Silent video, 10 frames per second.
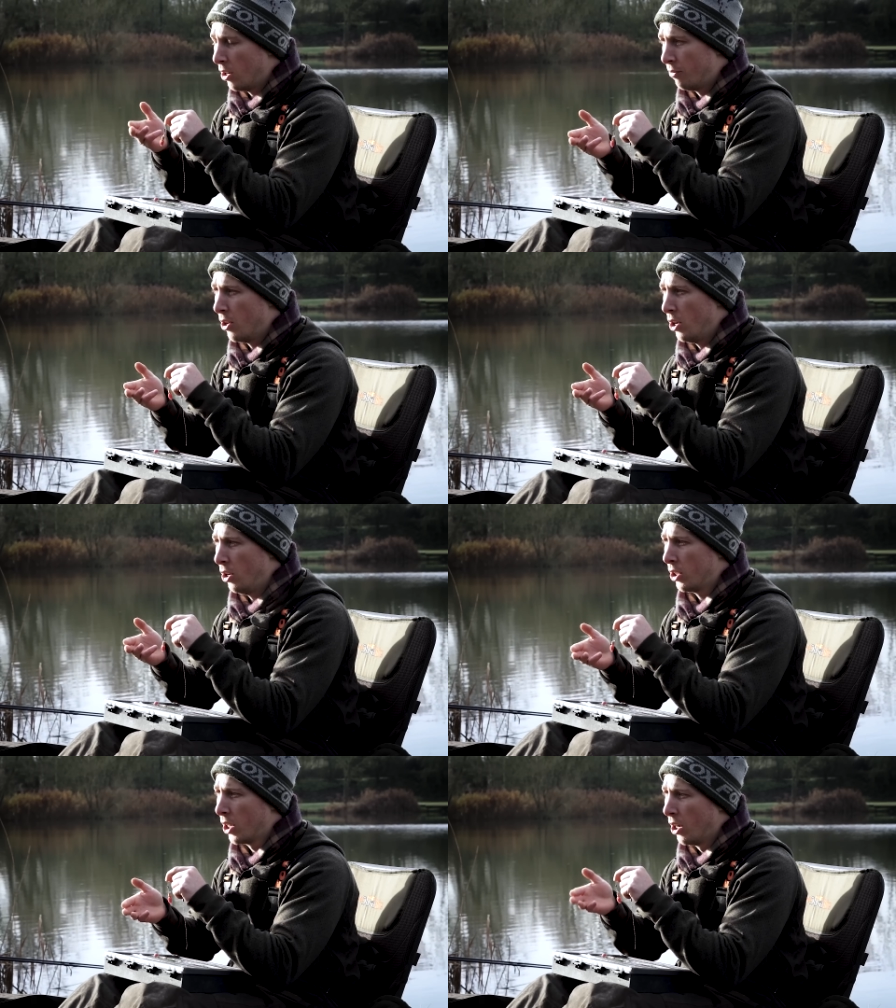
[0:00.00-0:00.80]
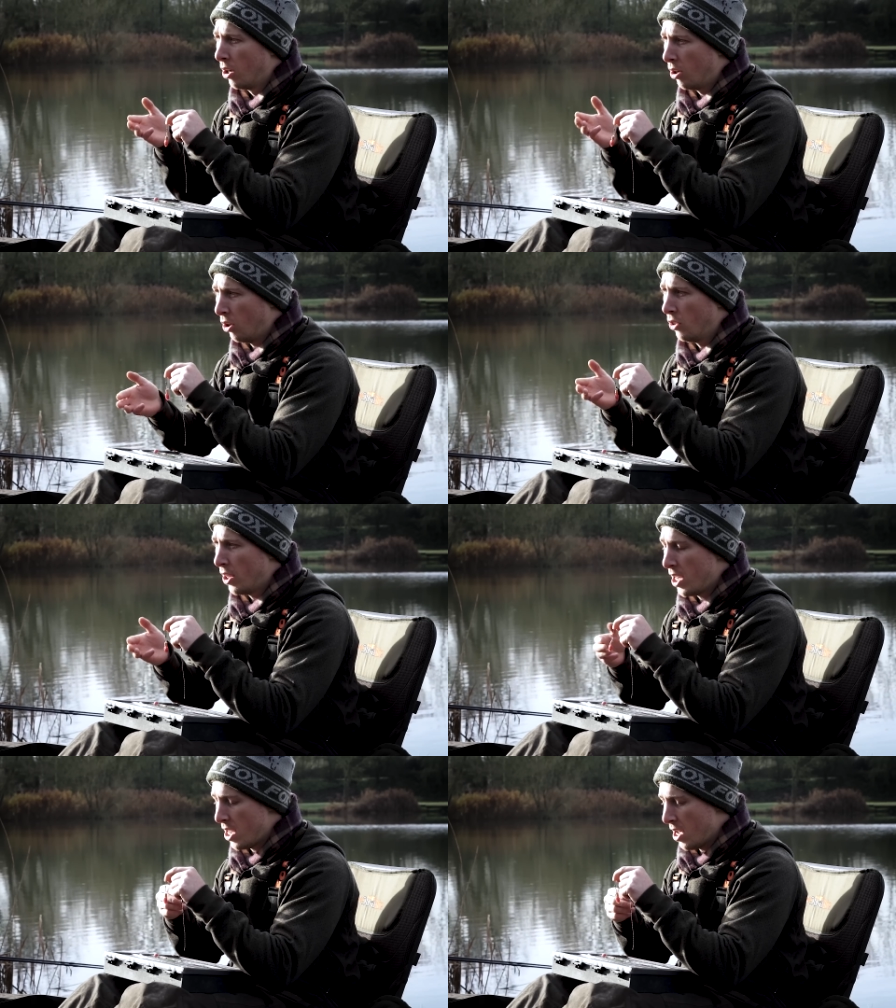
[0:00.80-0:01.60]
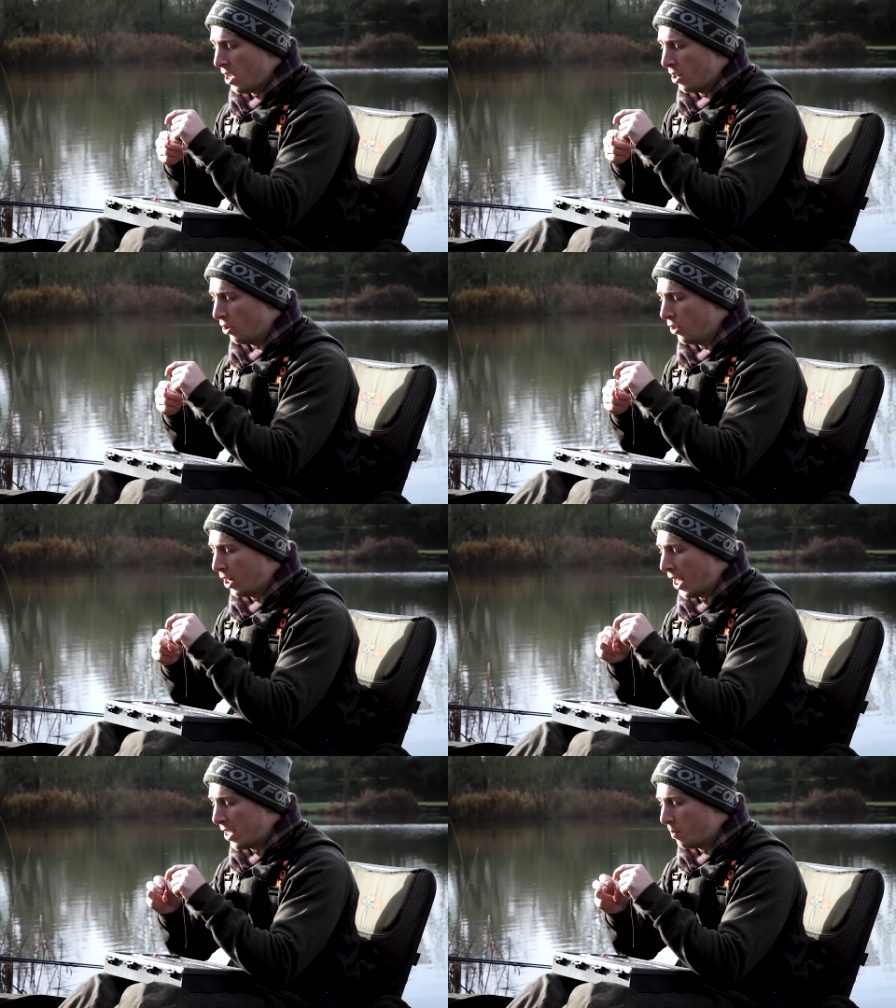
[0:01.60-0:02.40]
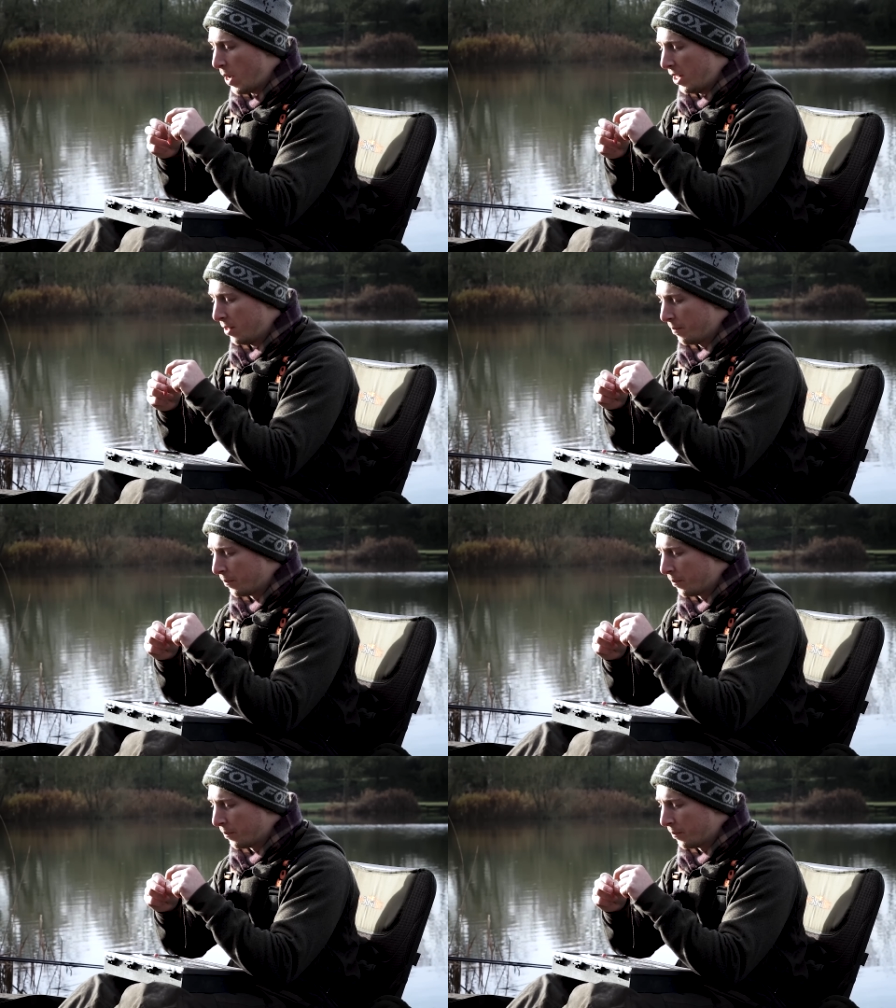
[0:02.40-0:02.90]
of the hook on the lake bed.